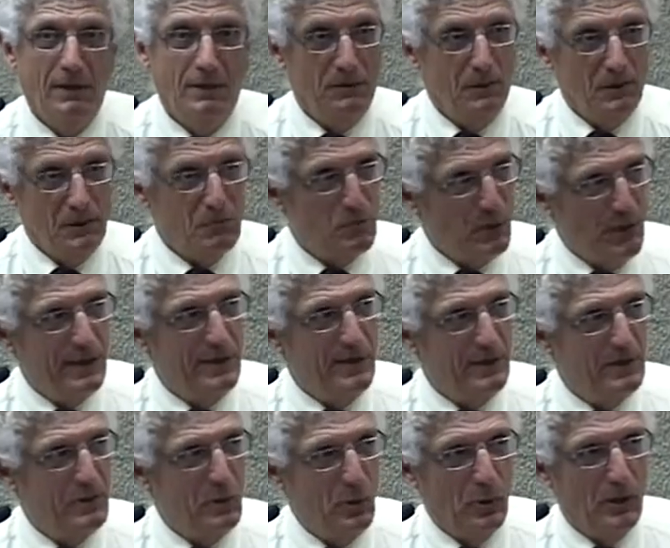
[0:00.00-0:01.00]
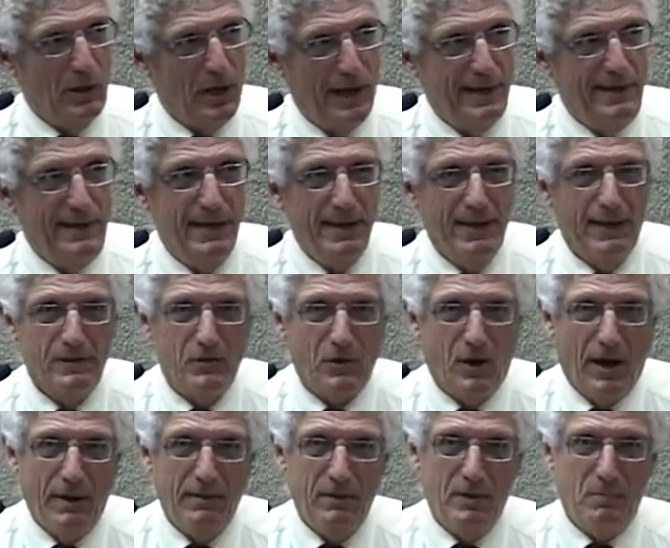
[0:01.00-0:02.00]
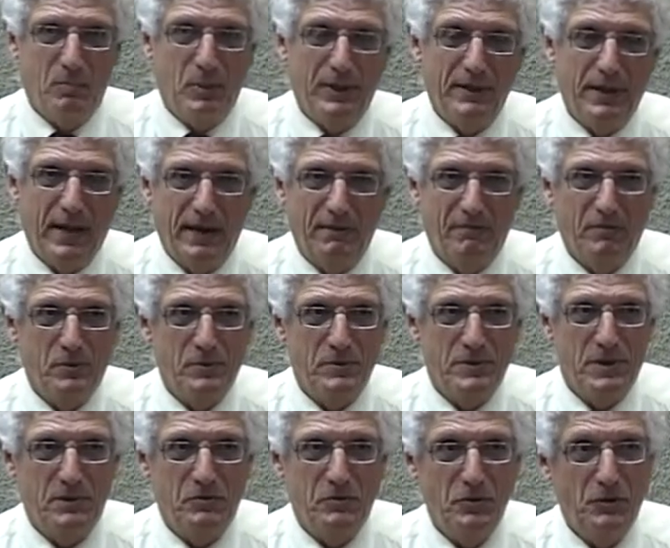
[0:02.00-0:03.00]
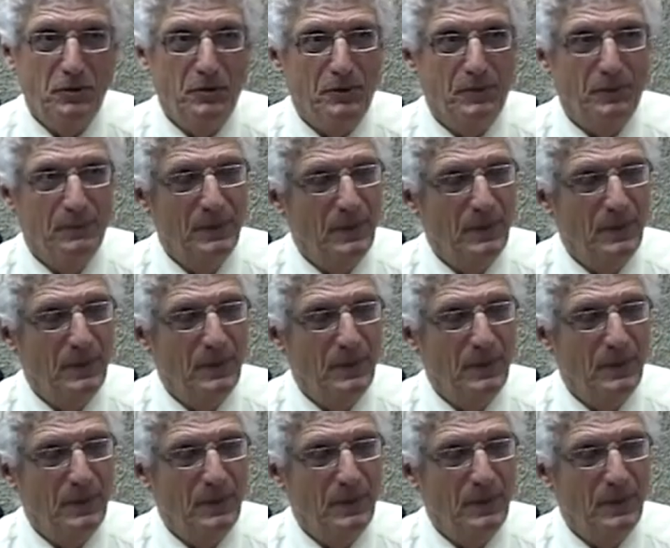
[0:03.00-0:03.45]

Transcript: Looks pretty cool idea. So I'm going to bring the headphones in too.